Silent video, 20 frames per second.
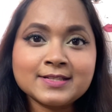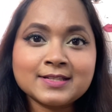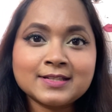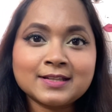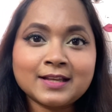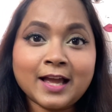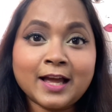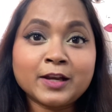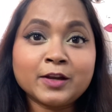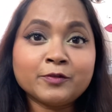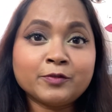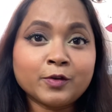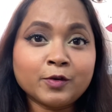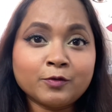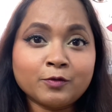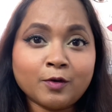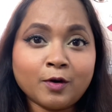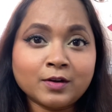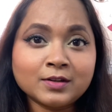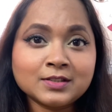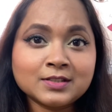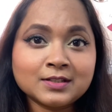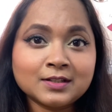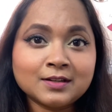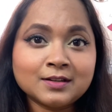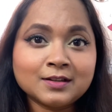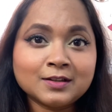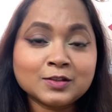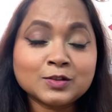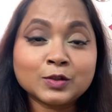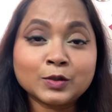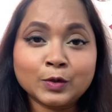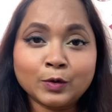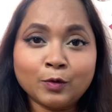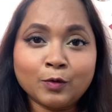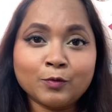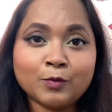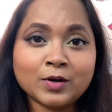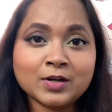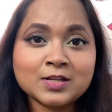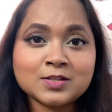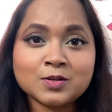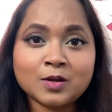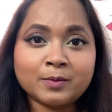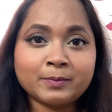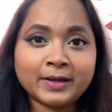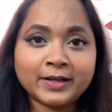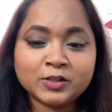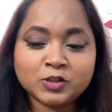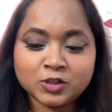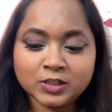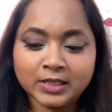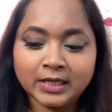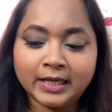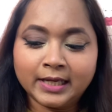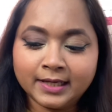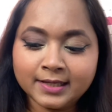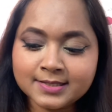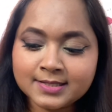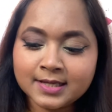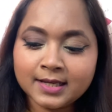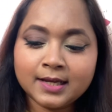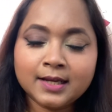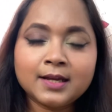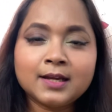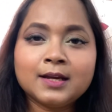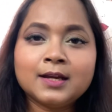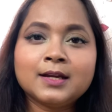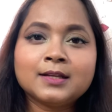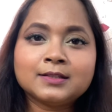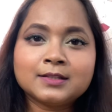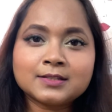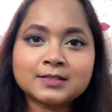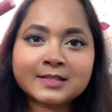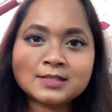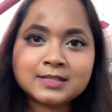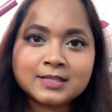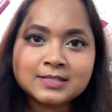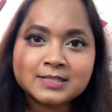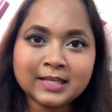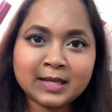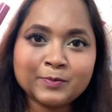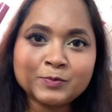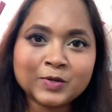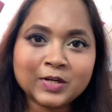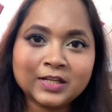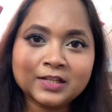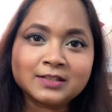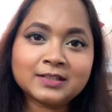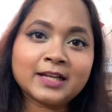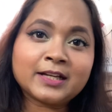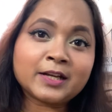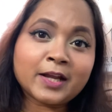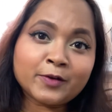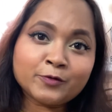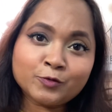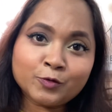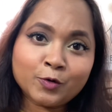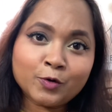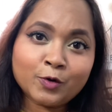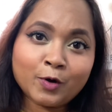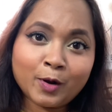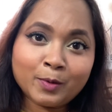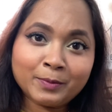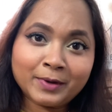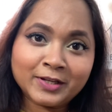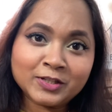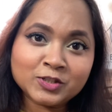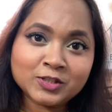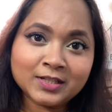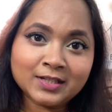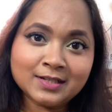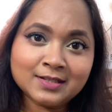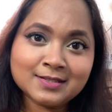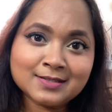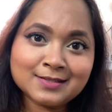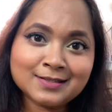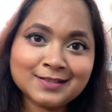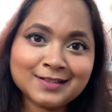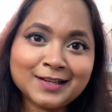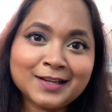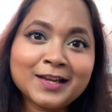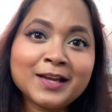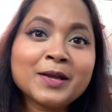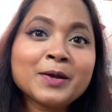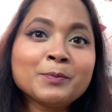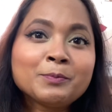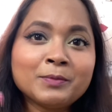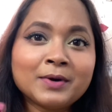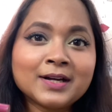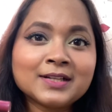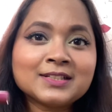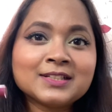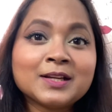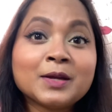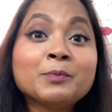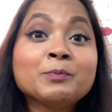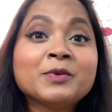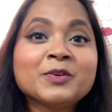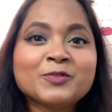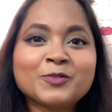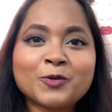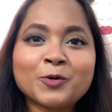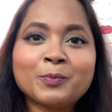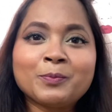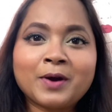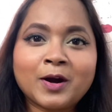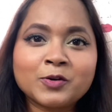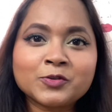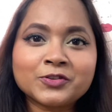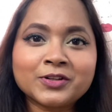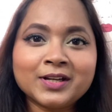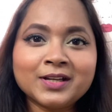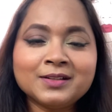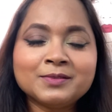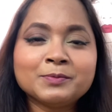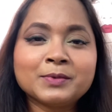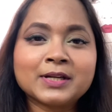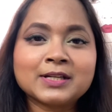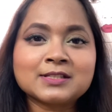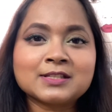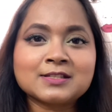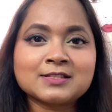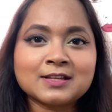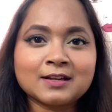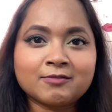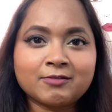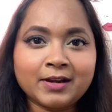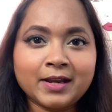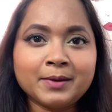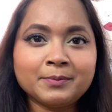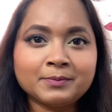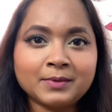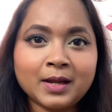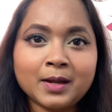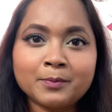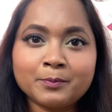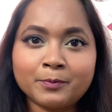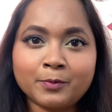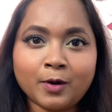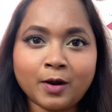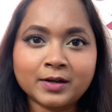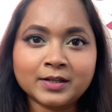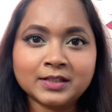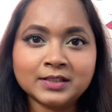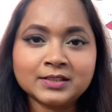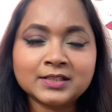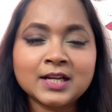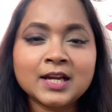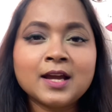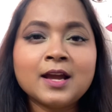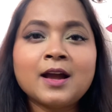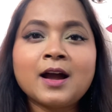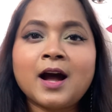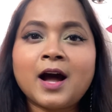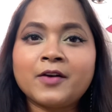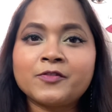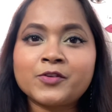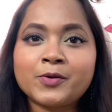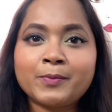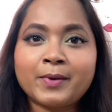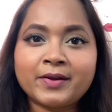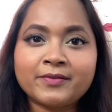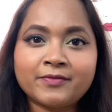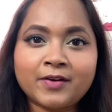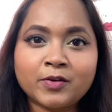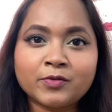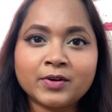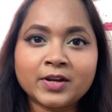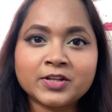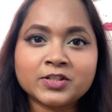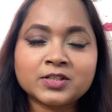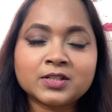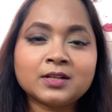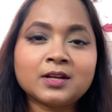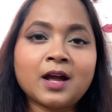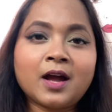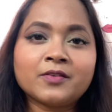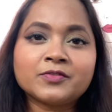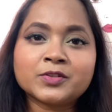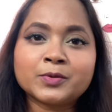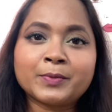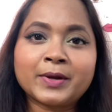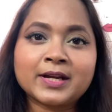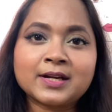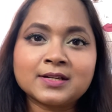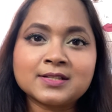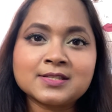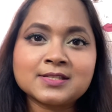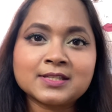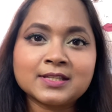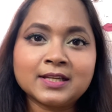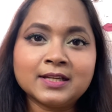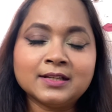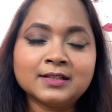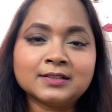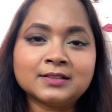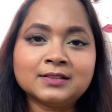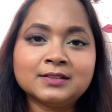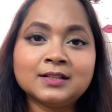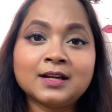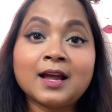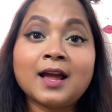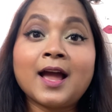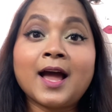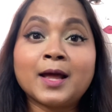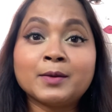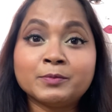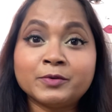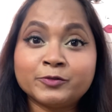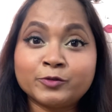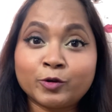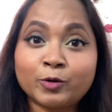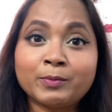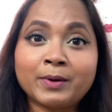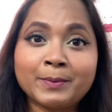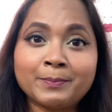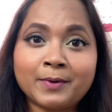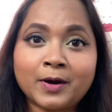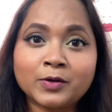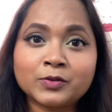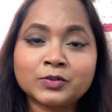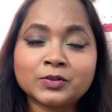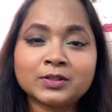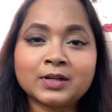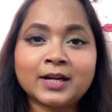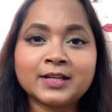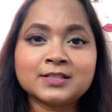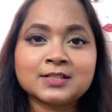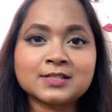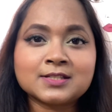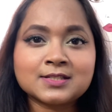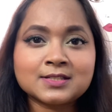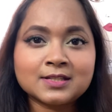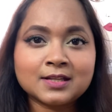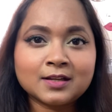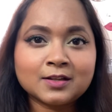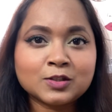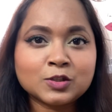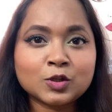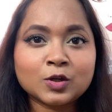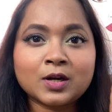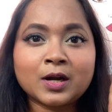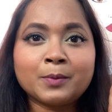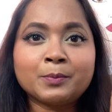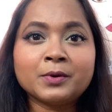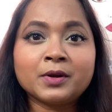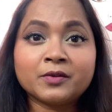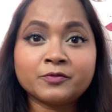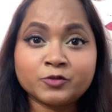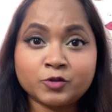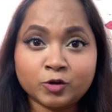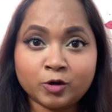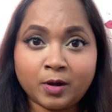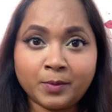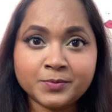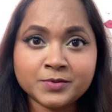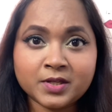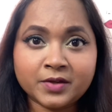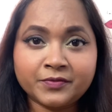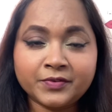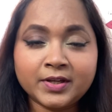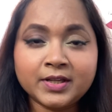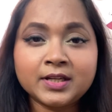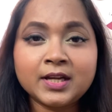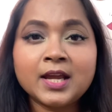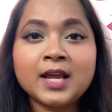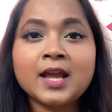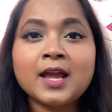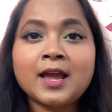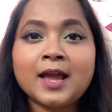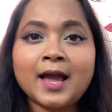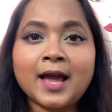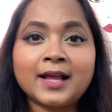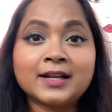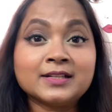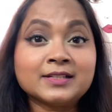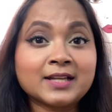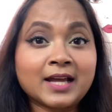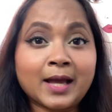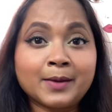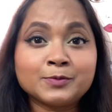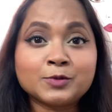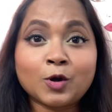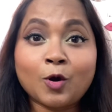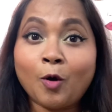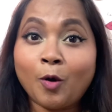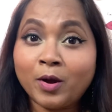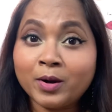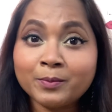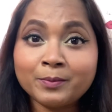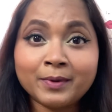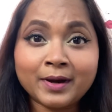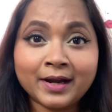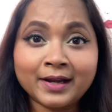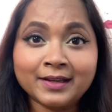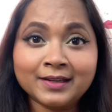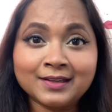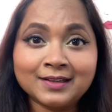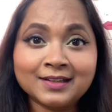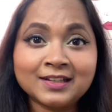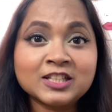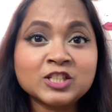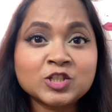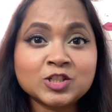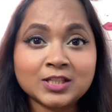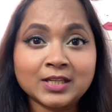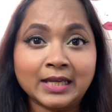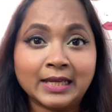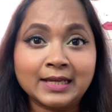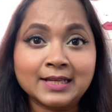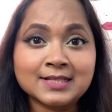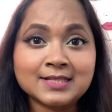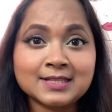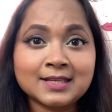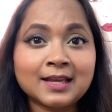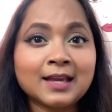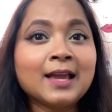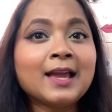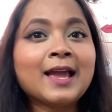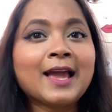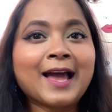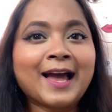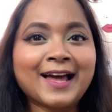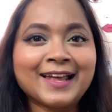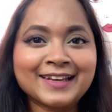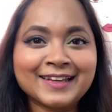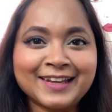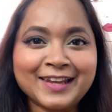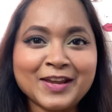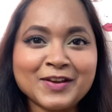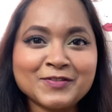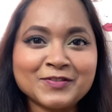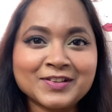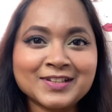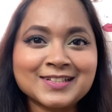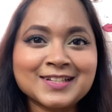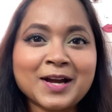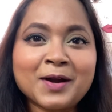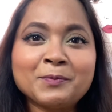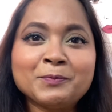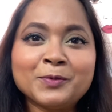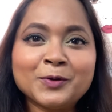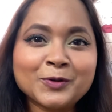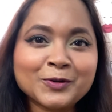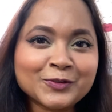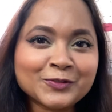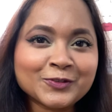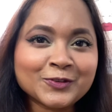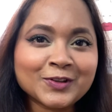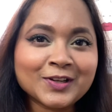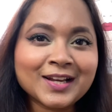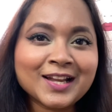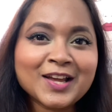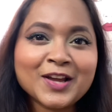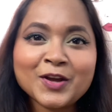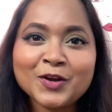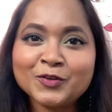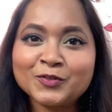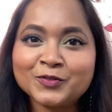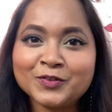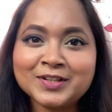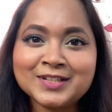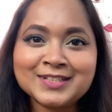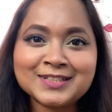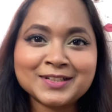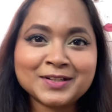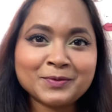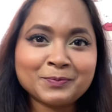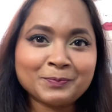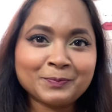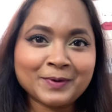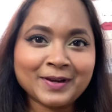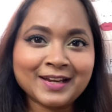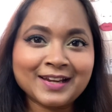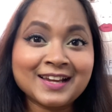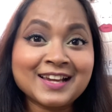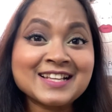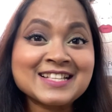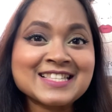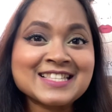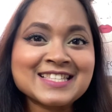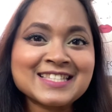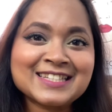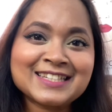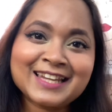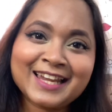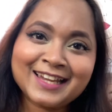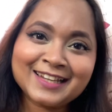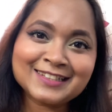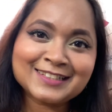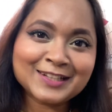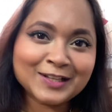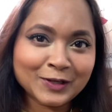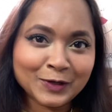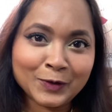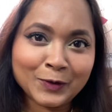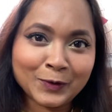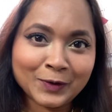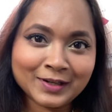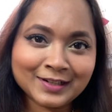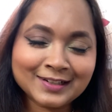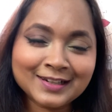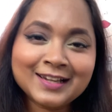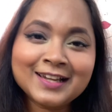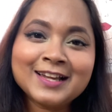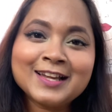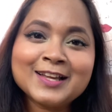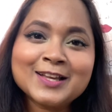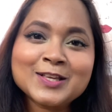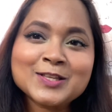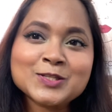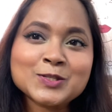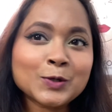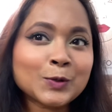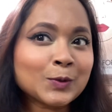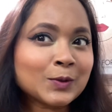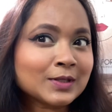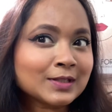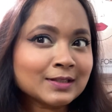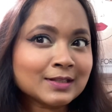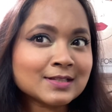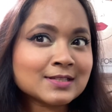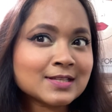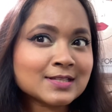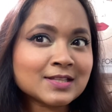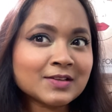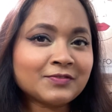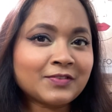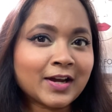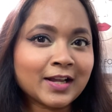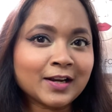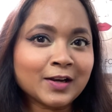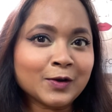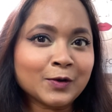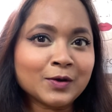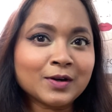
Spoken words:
And if you want to know what is on my cheeks, this is the same color that I wore on my cheeks, but before powdering, because it's a cream product. After my foundation, after my concealer, and before my powder, I just took a couple of drops of it and dabbed on my cheeks and gave it a beautiful winter pink stained look. So this is the final look.